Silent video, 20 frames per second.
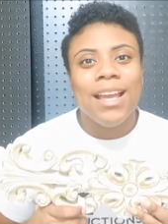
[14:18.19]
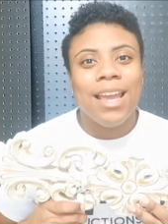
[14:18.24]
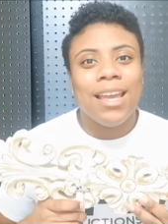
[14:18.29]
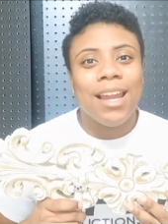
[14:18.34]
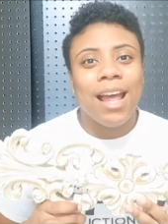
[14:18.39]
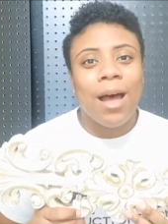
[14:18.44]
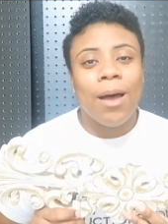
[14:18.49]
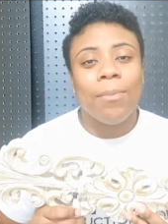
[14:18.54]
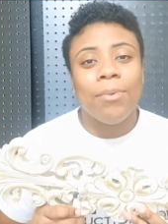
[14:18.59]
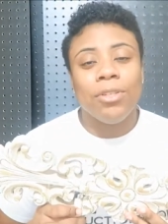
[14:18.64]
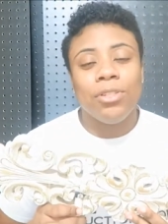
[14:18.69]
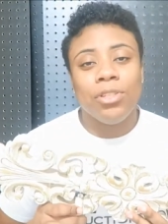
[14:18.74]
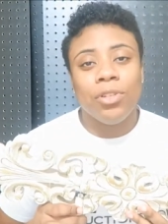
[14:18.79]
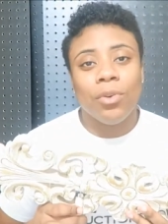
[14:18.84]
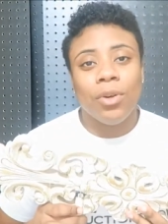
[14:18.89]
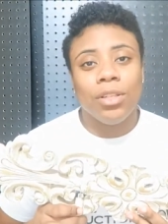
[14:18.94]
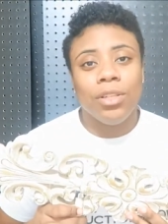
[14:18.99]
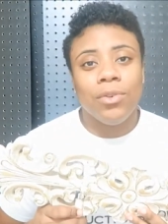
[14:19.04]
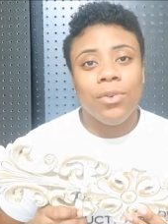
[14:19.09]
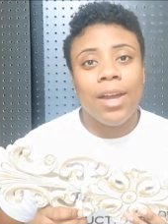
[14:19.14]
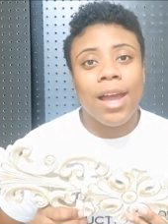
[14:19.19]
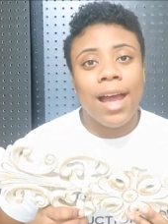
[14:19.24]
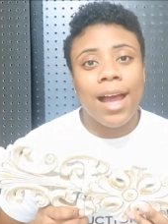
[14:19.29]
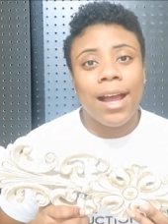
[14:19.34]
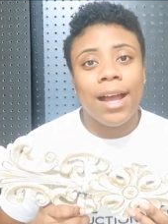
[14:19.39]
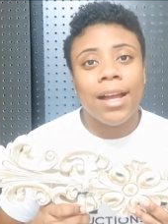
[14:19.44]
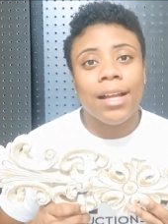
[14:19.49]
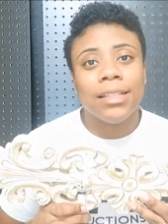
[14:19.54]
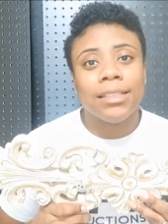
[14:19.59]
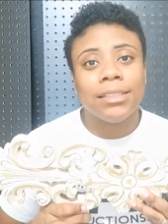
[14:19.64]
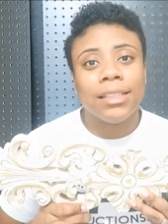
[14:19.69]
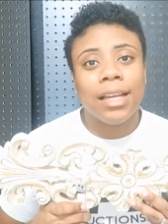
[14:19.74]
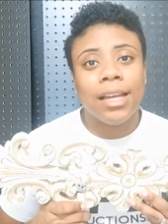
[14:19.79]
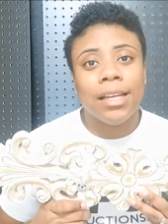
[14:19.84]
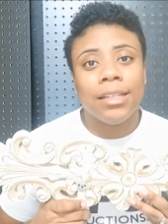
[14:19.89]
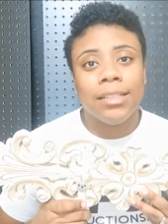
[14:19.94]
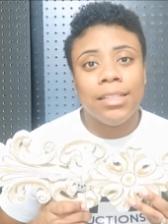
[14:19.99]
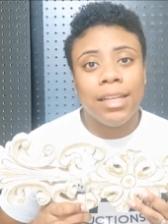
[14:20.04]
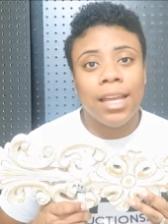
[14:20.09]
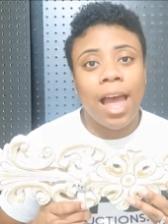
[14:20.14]
and I'll be showing you guys
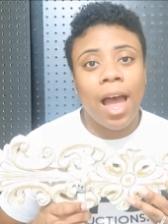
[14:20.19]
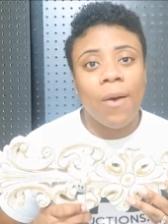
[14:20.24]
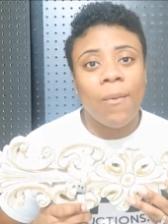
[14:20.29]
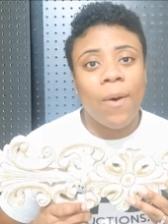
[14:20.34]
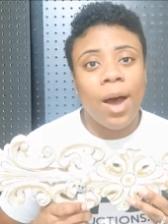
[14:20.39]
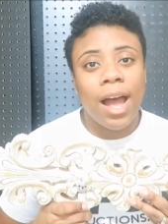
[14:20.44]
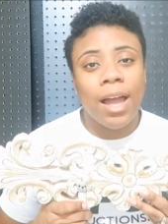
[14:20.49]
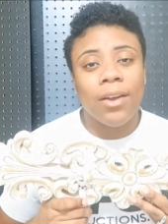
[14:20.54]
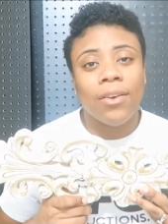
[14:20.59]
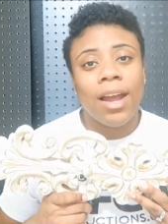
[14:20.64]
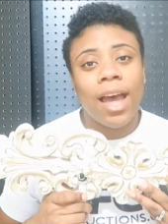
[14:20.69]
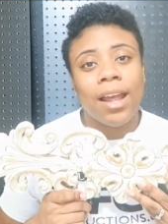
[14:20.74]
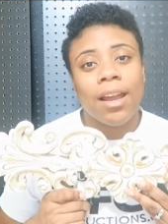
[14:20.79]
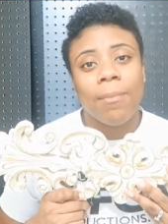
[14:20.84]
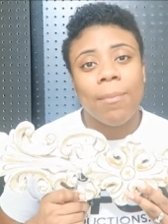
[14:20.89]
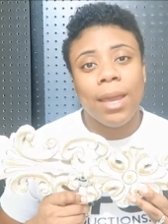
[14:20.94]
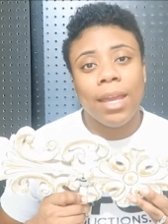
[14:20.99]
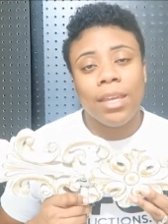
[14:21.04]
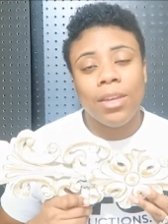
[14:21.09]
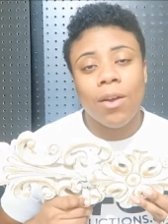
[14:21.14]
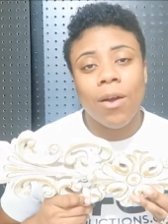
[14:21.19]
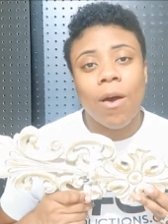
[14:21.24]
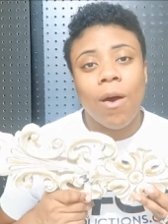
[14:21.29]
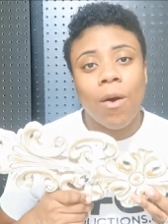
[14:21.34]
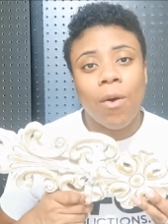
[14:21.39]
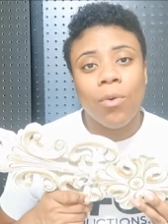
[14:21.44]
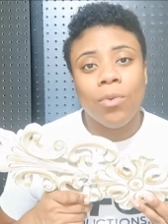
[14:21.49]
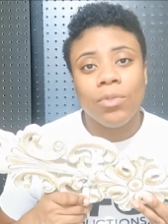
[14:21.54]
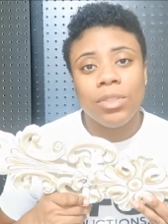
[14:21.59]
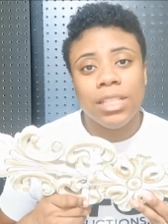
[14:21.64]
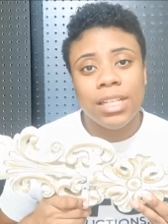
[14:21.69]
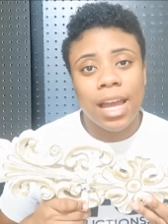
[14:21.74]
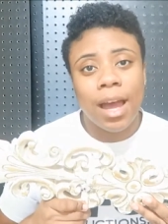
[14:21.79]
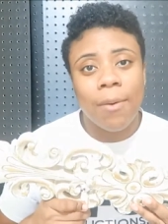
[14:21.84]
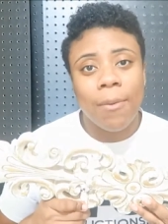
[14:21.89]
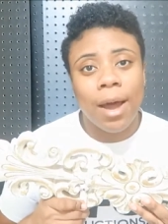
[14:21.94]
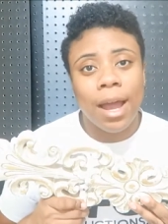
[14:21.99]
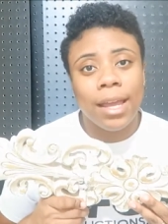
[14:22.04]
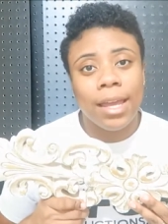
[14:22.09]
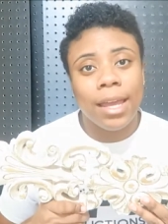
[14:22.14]
a DIY on how to make your own
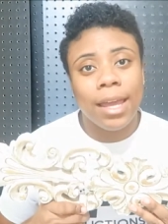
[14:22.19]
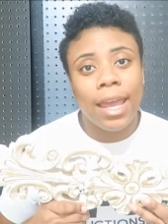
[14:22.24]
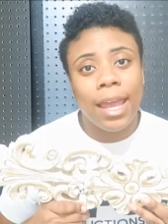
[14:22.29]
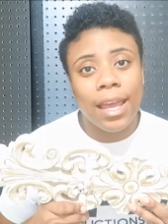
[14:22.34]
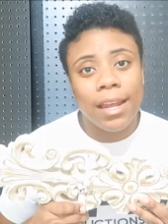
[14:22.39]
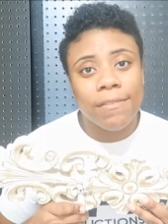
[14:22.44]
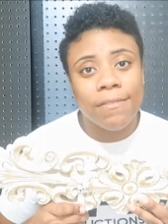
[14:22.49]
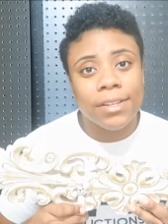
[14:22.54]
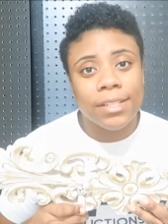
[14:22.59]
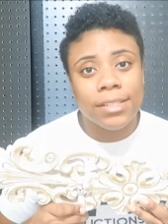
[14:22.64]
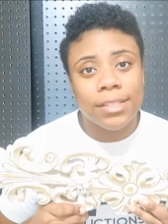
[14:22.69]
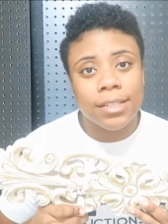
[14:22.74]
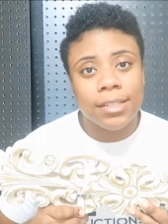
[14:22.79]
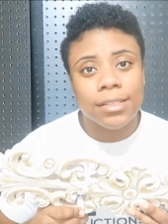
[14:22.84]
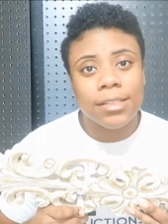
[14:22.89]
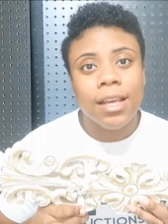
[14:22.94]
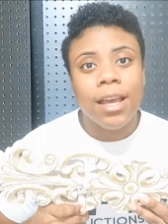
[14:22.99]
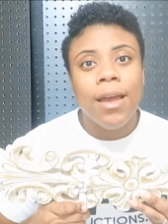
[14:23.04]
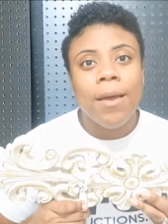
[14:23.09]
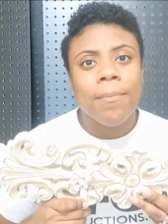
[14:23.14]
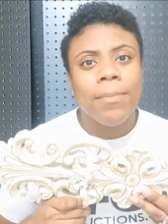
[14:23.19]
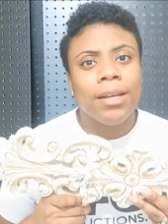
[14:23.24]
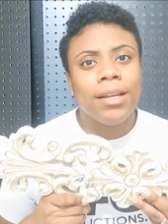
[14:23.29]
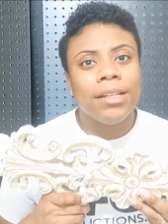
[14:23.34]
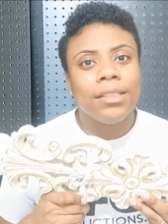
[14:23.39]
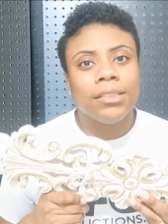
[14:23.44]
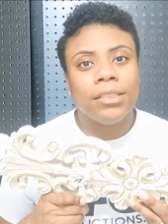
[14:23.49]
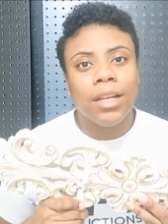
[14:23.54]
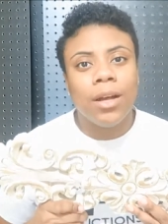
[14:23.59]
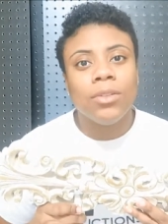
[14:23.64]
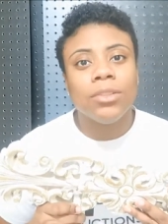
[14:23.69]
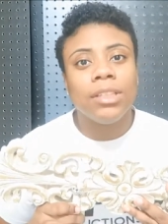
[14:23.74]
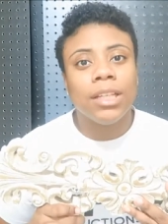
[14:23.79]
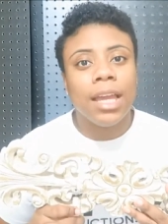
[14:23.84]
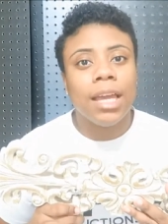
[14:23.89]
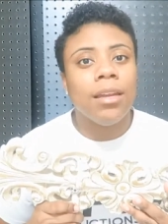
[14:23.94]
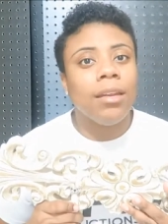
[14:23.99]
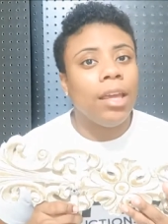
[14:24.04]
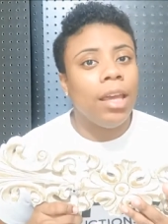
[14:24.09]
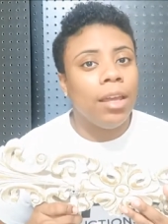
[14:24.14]
DIY canvases because those
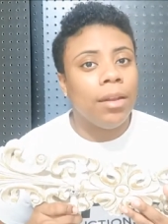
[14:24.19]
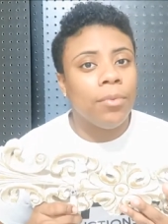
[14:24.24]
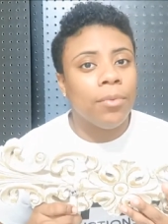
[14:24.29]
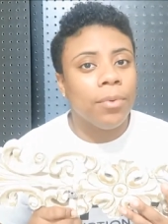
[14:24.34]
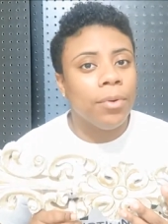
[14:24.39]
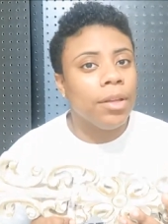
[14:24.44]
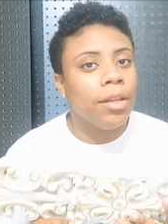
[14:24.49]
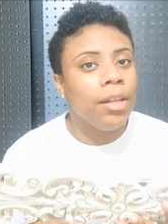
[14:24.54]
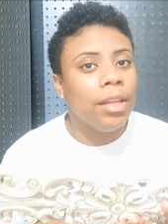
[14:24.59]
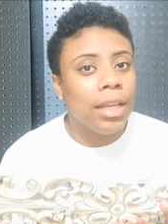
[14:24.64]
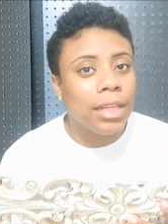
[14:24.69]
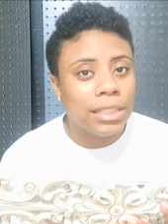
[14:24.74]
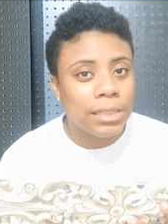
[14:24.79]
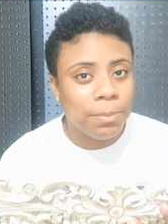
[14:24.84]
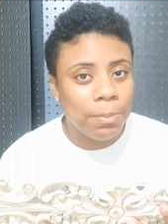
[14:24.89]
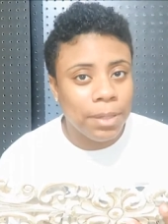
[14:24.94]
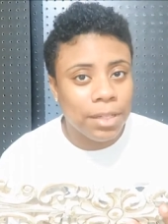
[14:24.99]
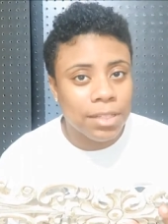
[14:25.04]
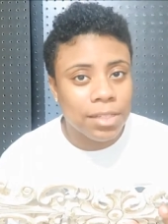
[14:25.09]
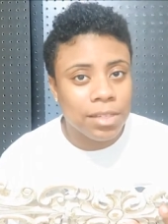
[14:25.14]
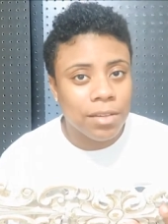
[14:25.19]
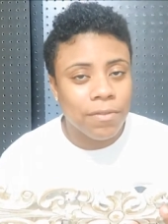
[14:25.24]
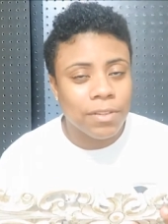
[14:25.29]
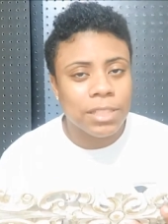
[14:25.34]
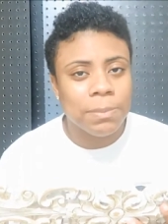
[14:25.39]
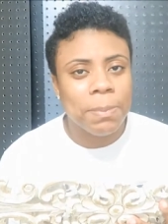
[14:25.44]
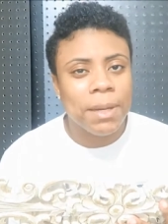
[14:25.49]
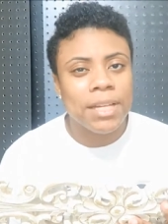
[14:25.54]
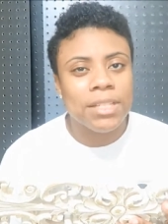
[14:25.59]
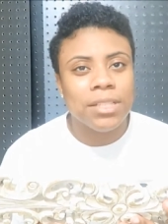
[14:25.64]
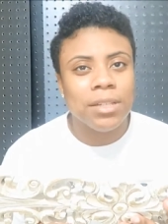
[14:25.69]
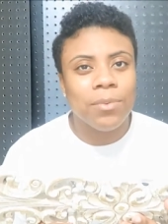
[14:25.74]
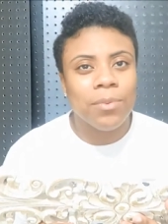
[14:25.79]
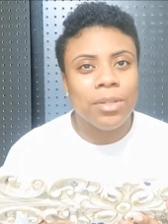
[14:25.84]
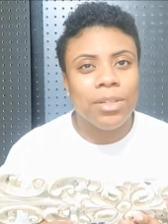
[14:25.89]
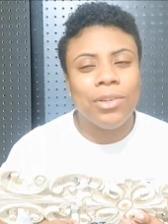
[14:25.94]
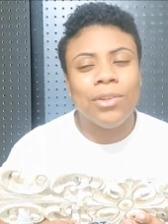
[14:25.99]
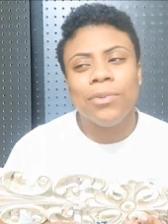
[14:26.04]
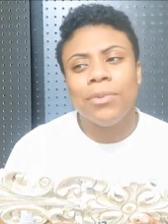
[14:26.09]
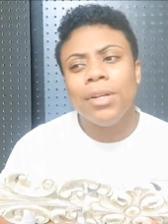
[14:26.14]
can get really expensive, especially
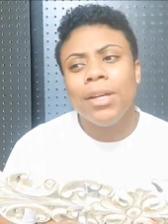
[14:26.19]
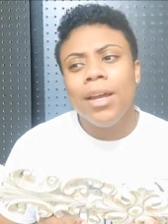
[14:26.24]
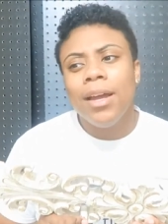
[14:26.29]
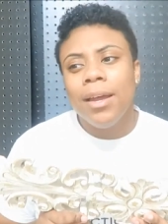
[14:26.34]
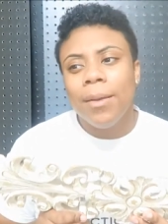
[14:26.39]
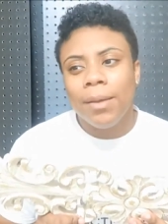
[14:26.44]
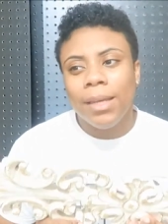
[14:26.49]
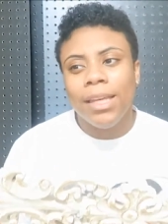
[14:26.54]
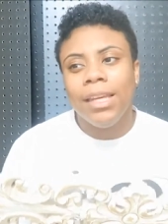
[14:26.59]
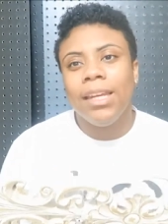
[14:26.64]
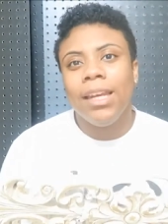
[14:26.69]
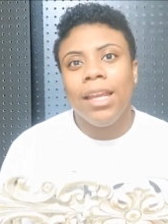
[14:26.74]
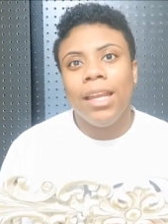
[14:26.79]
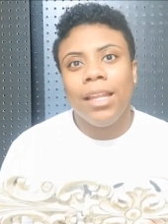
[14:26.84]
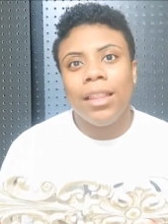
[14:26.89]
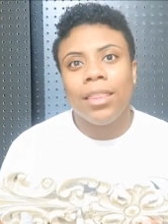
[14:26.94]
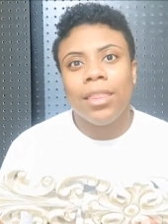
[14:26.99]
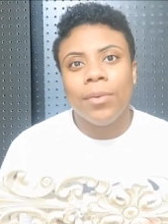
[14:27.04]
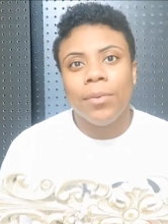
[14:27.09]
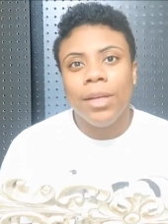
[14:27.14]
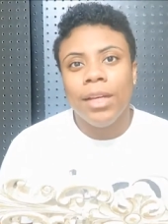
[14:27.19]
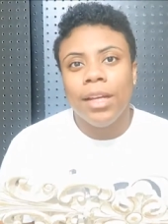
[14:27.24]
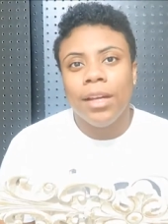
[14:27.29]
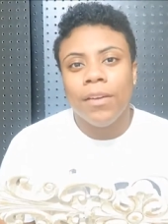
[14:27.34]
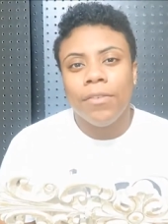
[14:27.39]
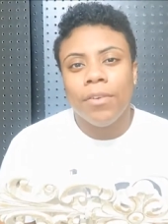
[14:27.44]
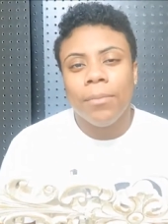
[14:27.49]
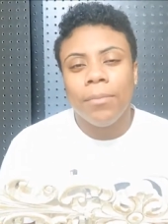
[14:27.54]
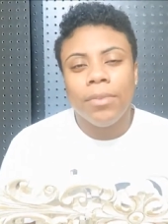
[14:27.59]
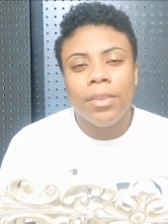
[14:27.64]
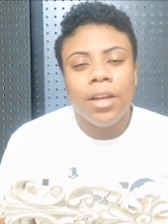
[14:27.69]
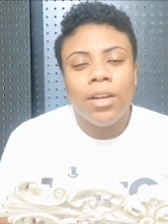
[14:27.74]
when you're getting three of them.